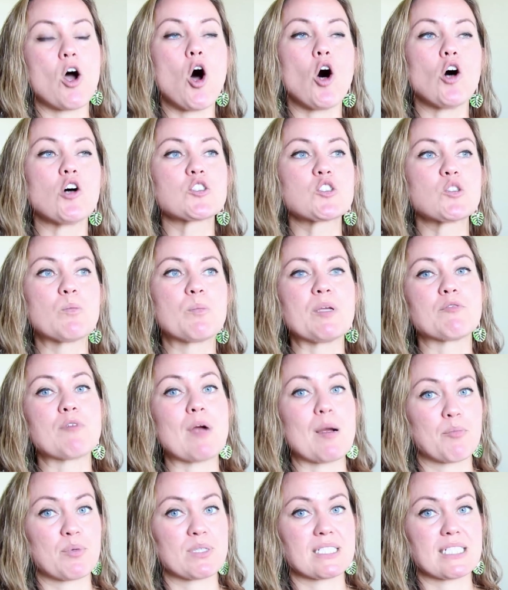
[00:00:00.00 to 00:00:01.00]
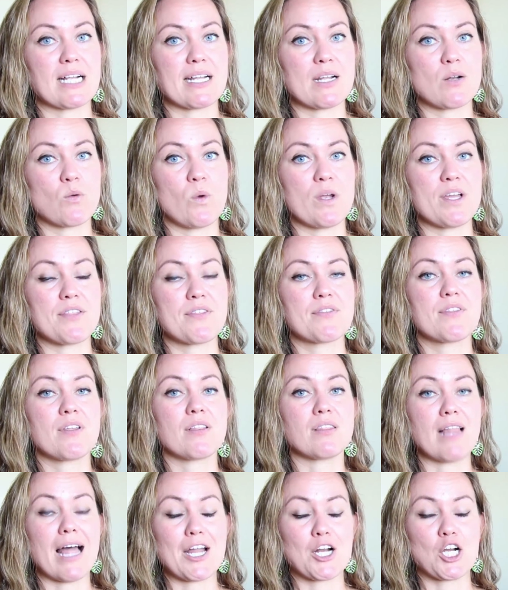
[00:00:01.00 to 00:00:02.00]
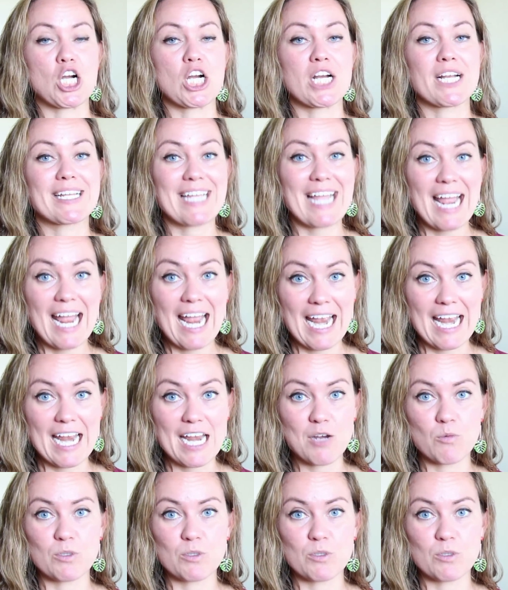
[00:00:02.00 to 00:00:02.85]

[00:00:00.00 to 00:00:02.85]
also be represented with the letter K,